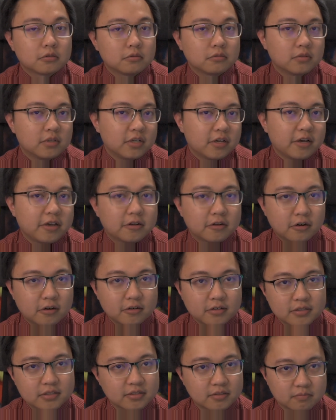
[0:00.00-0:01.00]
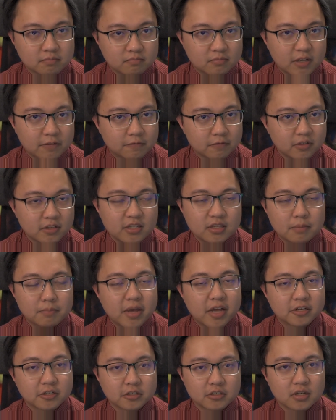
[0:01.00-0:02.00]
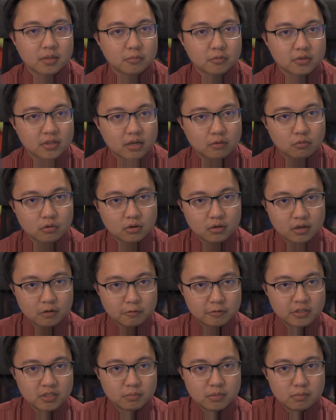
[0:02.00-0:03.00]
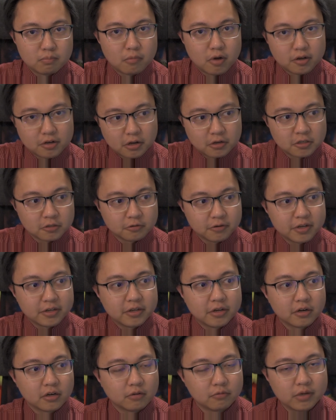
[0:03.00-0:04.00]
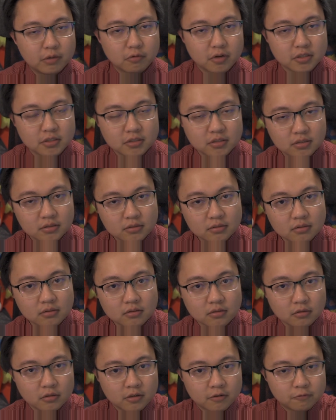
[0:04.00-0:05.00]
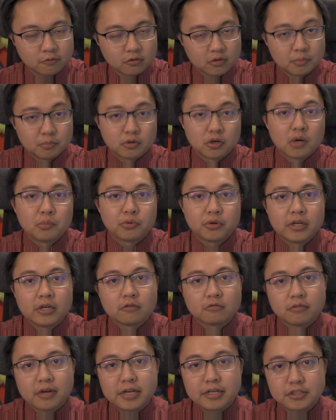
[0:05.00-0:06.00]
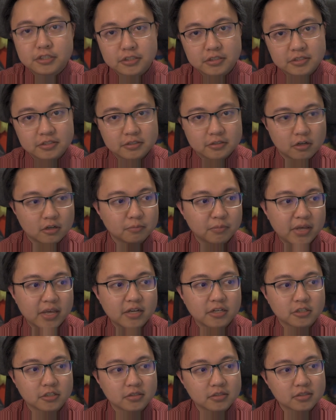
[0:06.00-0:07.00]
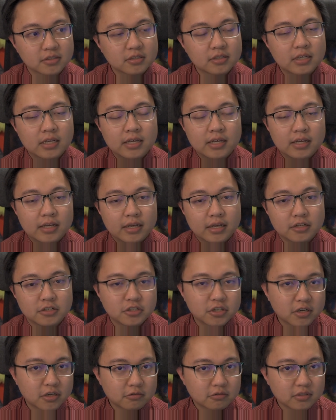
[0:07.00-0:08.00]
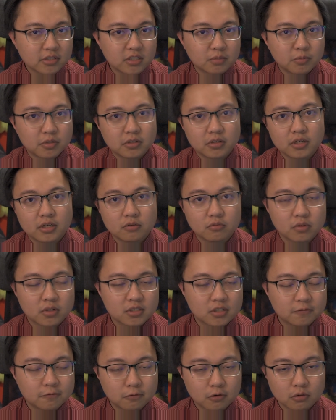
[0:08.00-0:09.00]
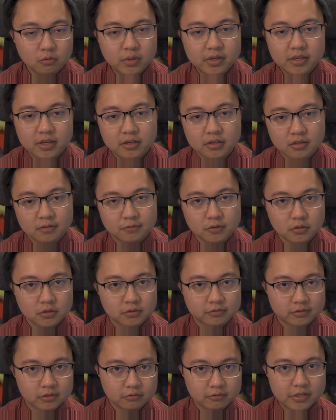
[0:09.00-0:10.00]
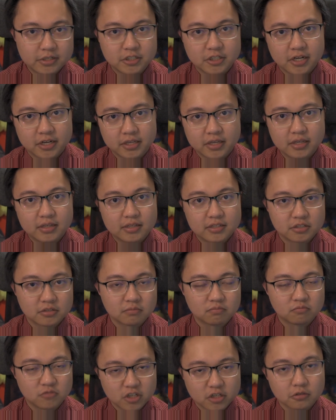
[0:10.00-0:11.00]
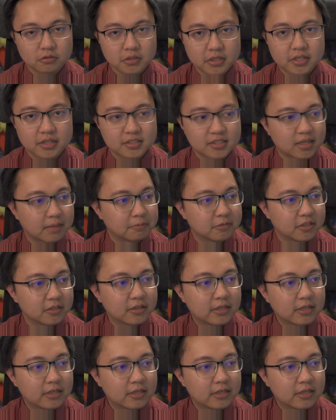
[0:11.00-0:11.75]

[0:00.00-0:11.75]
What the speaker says: the INR is definitely the magic number that we're going to be monitoring here. We want to look for appropriate ranges in all patients, and generally speaking, 1 to 4 week intervals for rechecking is generally accepted.